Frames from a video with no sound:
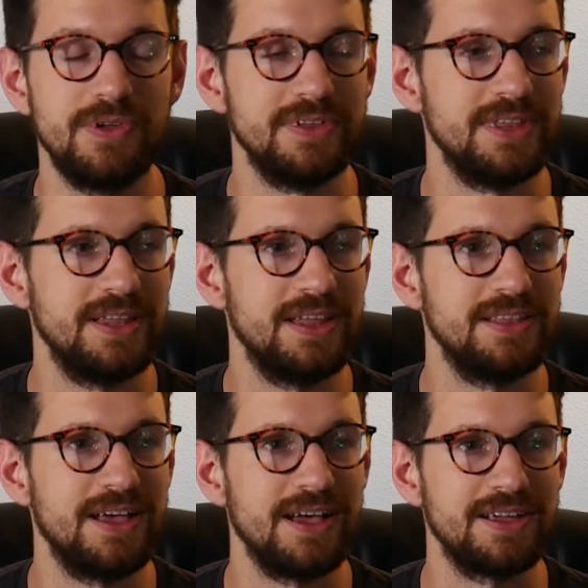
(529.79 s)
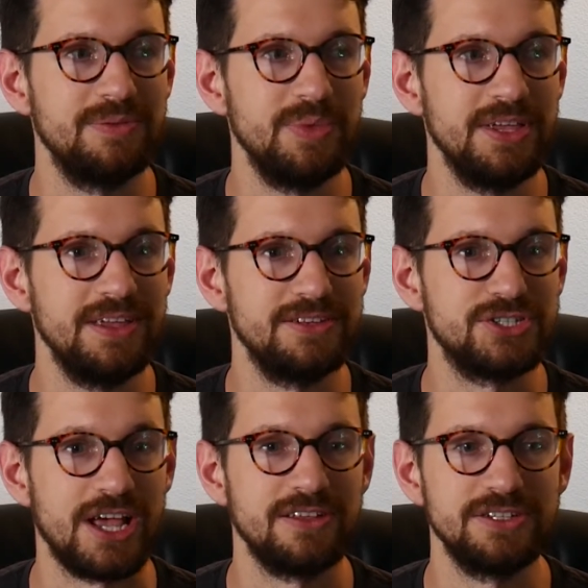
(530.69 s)
and that can be
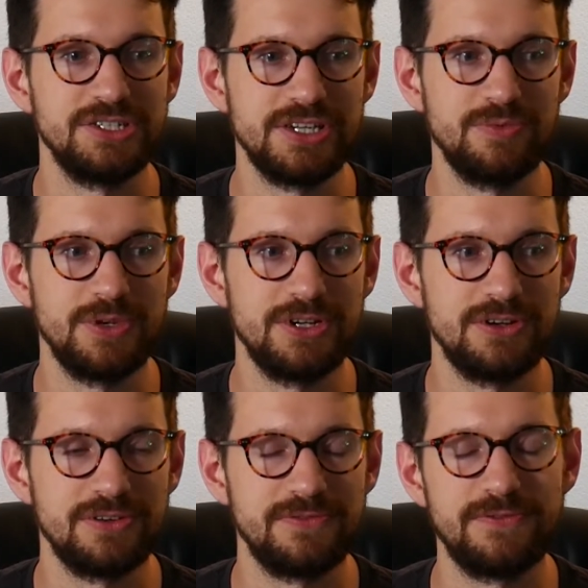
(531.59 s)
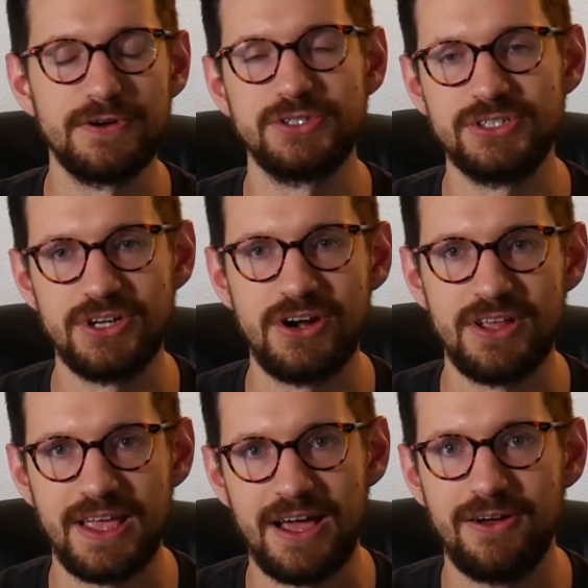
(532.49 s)
challenging when you're first
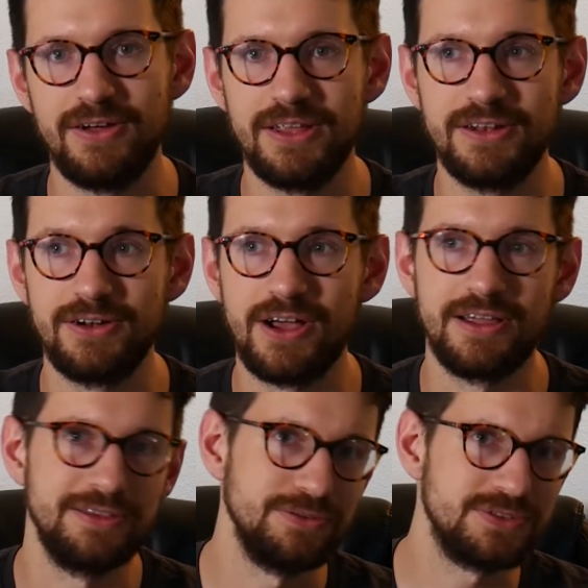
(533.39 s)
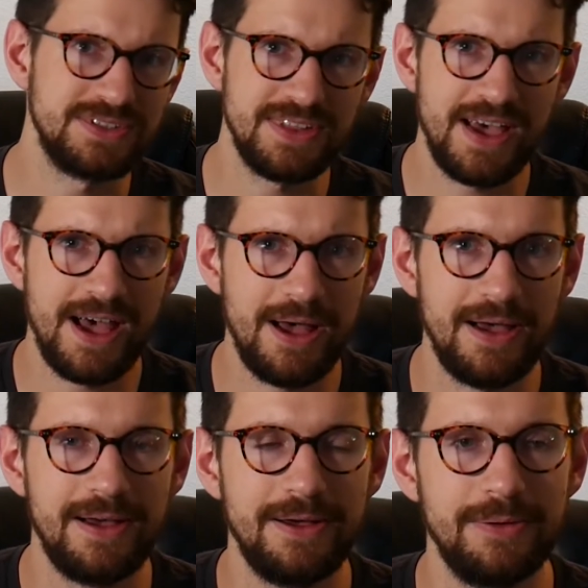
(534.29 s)
starting out and you're not used to
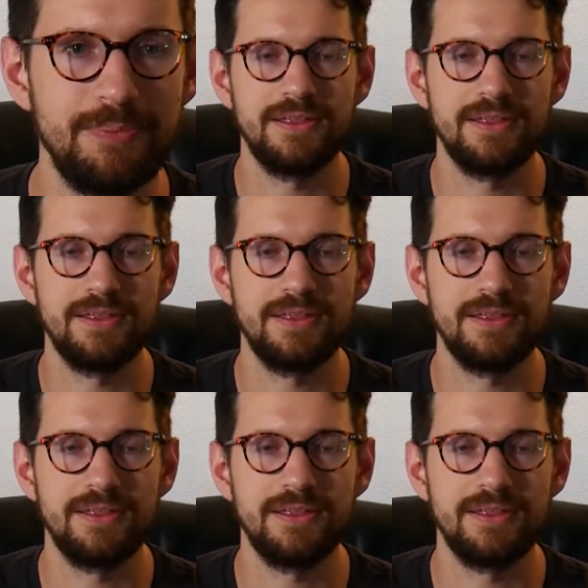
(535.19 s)
that.